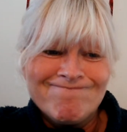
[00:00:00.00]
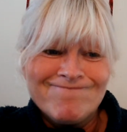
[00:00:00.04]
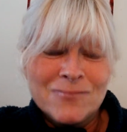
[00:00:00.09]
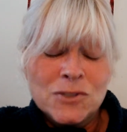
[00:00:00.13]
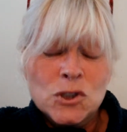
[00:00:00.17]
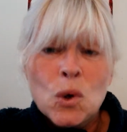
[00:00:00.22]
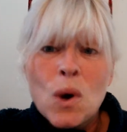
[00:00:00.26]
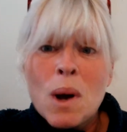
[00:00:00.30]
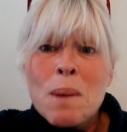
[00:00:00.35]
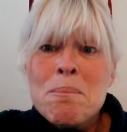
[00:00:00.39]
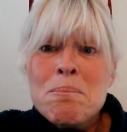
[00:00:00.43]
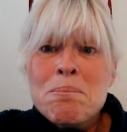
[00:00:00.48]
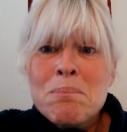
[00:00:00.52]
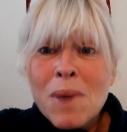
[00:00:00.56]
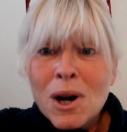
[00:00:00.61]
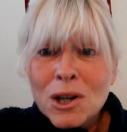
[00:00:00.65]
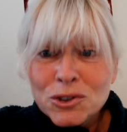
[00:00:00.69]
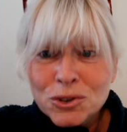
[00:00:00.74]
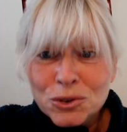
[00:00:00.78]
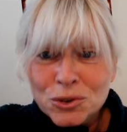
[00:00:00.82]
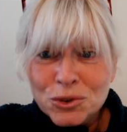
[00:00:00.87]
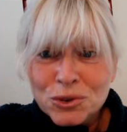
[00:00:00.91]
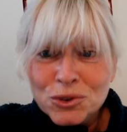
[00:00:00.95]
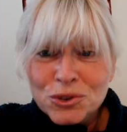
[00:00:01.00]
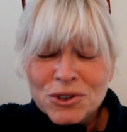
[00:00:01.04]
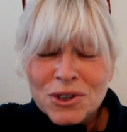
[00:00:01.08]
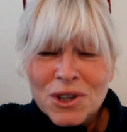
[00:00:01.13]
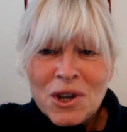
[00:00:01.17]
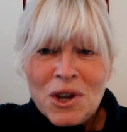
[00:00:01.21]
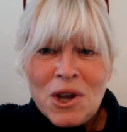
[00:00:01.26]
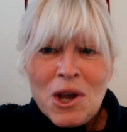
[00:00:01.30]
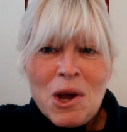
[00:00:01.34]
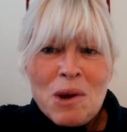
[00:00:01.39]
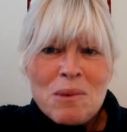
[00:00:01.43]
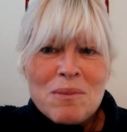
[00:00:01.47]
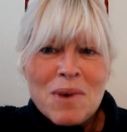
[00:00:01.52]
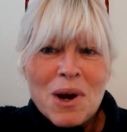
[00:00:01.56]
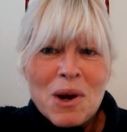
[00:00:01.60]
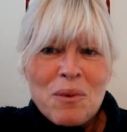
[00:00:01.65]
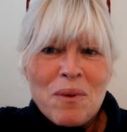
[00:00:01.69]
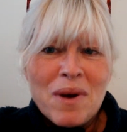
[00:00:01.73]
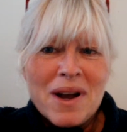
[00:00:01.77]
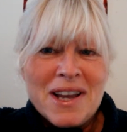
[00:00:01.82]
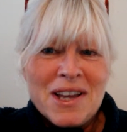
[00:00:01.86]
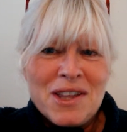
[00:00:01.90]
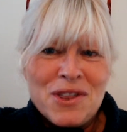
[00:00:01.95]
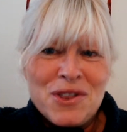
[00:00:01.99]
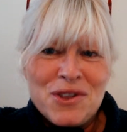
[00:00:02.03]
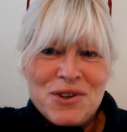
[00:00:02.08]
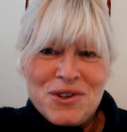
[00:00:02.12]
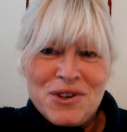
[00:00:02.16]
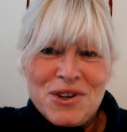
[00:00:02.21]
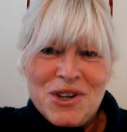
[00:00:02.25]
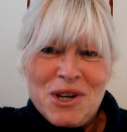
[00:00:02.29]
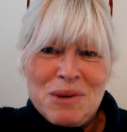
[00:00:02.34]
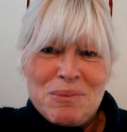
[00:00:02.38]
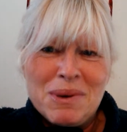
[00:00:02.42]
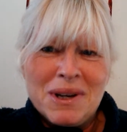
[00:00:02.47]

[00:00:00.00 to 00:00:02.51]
So I muddled my way through,